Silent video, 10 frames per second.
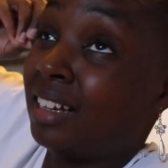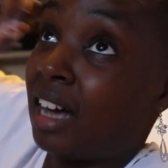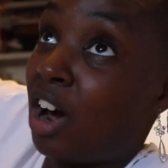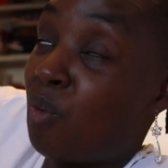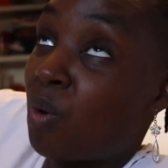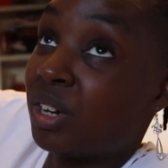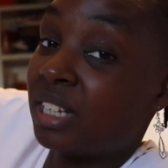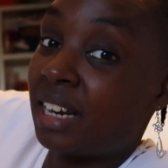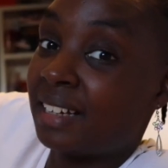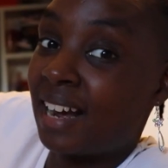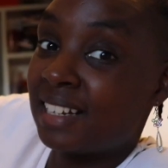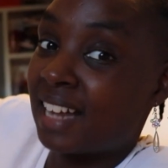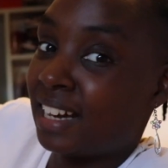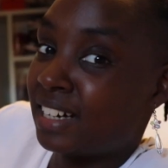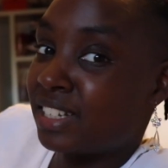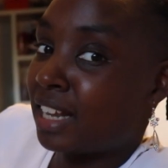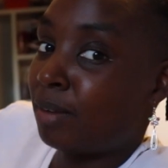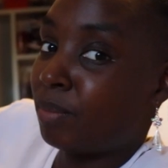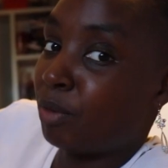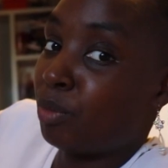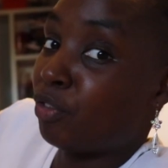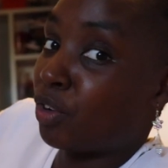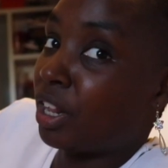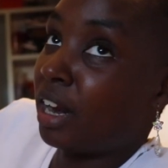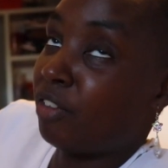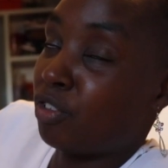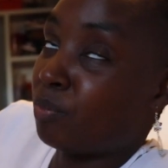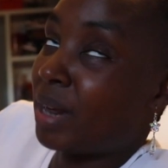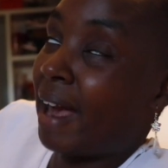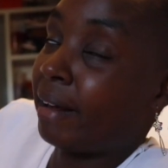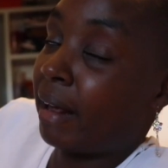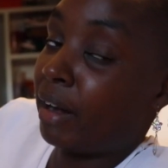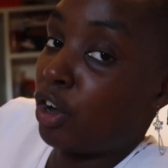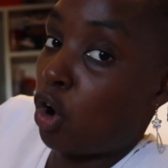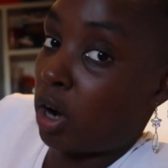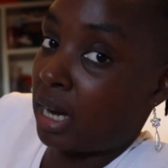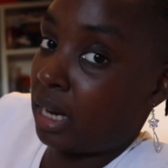that guys understand, but me, for the life of me, I cannot